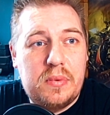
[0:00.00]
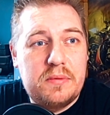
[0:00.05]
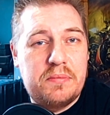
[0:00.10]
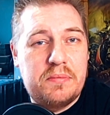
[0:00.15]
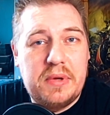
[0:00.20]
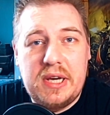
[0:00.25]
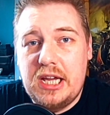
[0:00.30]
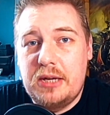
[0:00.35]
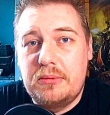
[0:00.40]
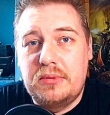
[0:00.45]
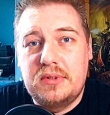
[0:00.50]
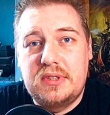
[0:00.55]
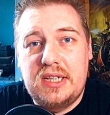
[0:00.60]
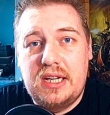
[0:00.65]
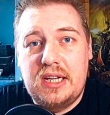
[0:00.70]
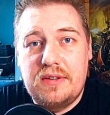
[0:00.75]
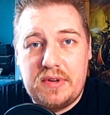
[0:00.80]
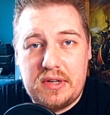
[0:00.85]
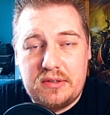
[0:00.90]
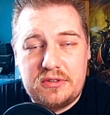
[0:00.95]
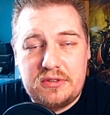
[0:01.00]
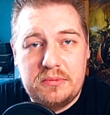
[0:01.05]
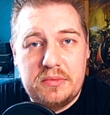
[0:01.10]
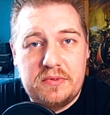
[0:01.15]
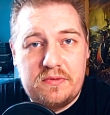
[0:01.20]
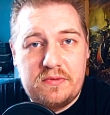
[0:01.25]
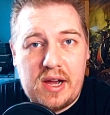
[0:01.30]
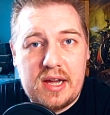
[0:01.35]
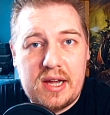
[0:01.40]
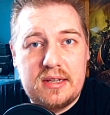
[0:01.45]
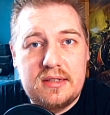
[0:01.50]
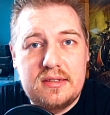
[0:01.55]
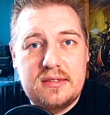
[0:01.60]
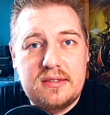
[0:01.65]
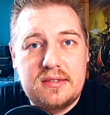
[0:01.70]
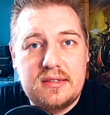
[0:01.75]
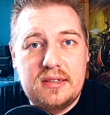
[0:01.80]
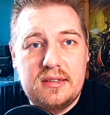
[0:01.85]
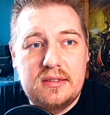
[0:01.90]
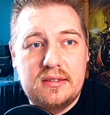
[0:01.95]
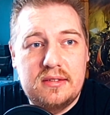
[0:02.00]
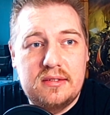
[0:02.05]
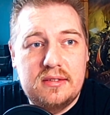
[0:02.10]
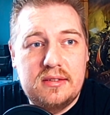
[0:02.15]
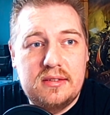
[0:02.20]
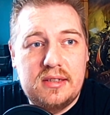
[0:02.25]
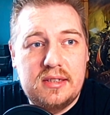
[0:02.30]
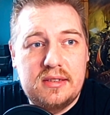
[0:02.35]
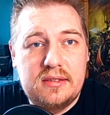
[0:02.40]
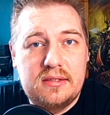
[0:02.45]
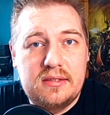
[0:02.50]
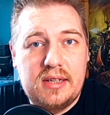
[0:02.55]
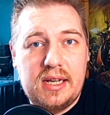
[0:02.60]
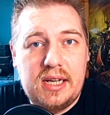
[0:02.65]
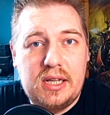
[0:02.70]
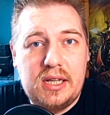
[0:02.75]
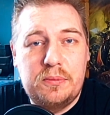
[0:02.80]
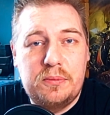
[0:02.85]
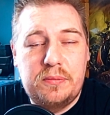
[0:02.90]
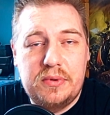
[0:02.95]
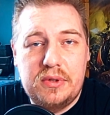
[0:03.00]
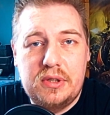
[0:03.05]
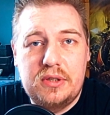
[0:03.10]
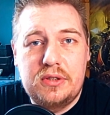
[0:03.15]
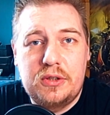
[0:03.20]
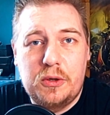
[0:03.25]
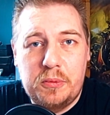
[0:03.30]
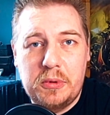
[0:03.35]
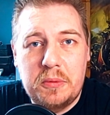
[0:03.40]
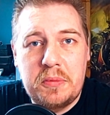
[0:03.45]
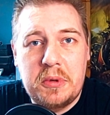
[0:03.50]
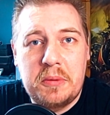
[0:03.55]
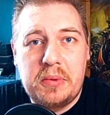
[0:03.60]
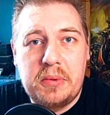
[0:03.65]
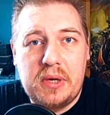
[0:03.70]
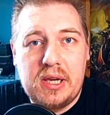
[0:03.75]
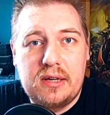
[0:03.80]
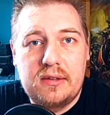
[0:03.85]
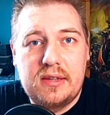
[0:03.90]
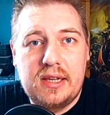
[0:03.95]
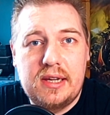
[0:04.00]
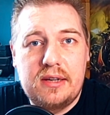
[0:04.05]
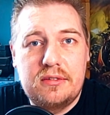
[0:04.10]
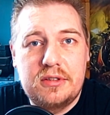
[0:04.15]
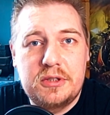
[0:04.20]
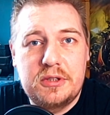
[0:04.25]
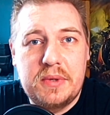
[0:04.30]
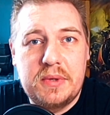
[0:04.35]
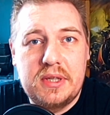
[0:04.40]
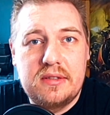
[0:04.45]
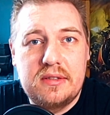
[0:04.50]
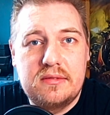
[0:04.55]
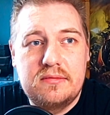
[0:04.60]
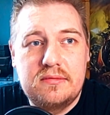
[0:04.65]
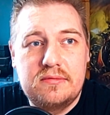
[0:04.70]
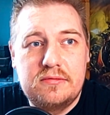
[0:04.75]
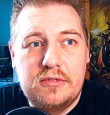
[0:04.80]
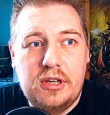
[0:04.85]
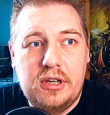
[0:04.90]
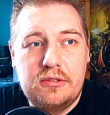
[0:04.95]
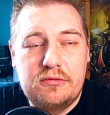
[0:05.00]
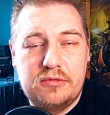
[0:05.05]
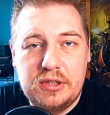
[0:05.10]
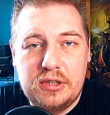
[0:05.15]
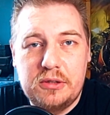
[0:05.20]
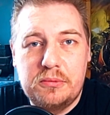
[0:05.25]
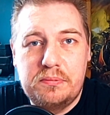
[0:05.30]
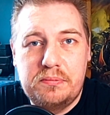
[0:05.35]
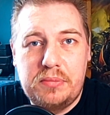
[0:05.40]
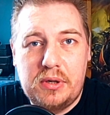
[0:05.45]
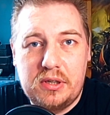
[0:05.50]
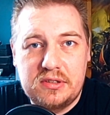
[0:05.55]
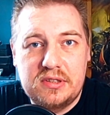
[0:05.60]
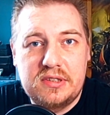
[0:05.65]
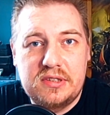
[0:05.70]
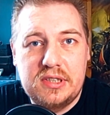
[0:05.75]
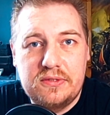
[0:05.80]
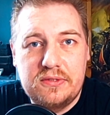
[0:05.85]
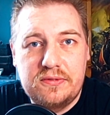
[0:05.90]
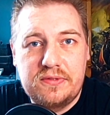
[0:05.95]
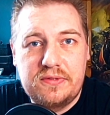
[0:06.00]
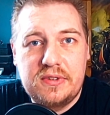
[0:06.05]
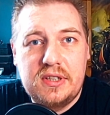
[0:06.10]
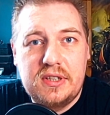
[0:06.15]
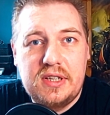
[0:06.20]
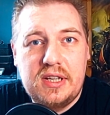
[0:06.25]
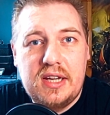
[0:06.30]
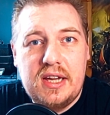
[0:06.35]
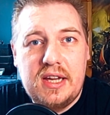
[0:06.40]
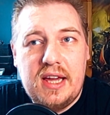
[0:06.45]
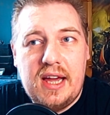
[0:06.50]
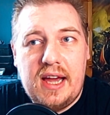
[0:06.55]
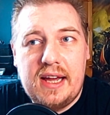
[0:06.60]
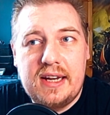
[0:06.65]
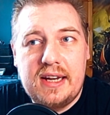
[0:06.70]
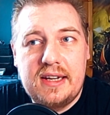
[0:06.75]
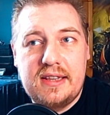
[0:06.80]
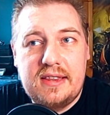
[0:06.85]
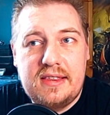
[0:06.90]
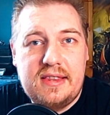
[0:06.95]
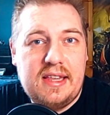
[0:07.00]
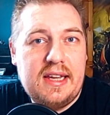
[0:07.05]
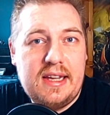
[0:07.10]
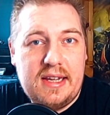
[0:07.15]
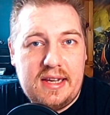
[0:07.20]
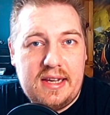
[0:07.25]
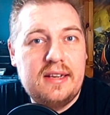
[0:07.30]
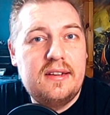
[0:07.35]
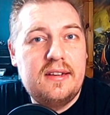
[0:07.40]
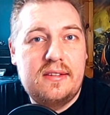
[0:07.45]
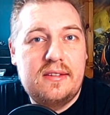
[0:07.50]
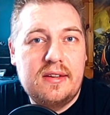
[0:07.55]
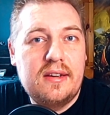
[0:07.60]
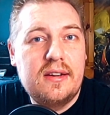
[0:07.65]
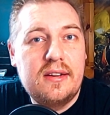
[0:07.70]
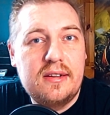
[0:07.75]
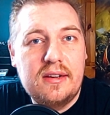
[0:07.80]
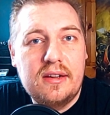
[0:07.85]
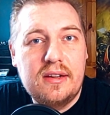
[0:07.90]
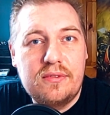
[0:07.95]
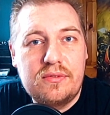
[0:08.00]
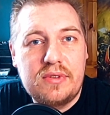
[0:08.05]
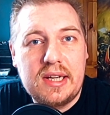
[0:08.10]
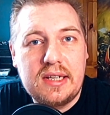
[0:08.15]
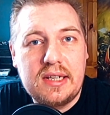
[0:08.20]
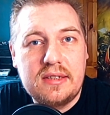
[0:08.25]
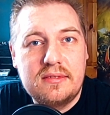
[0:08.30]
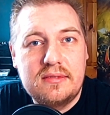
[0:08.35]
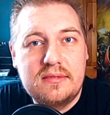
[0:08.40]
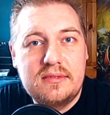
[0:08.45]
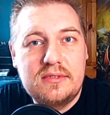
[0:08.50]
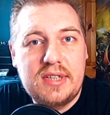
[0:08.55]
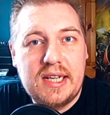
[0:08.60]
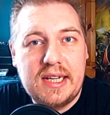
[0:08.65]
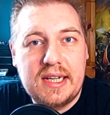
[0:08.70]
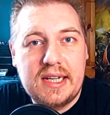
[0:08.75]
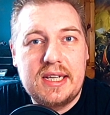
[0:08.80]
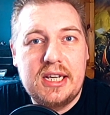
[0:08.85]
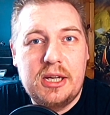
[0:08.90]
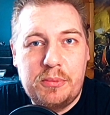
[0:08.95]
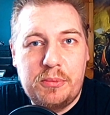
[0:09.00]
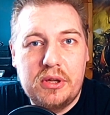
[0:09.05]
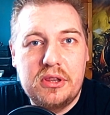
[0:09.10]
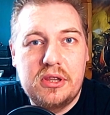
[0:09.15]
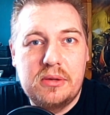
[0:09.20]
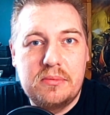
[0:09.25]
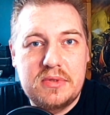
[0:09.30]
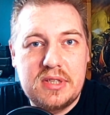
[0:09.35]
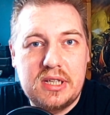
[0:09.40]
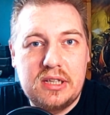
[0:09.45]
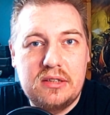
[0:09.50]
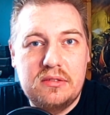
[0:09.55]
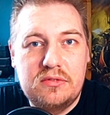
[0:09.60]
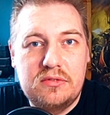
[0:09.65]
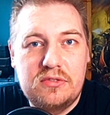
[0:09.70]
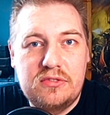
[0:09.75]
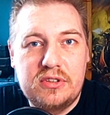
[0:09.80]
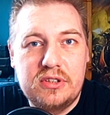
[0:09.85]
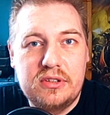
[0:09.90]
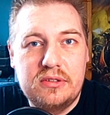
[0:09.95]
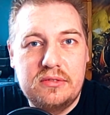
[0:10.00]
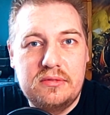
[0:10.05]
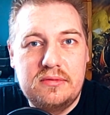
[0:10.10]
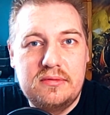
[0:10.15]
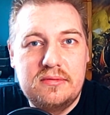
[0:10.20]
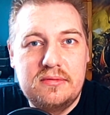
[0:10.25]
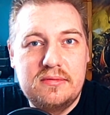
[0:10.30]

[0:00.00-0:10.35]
able to give out some advice and help a couple of people out there has been a real positive, and they in turn have then taken it upon themselves to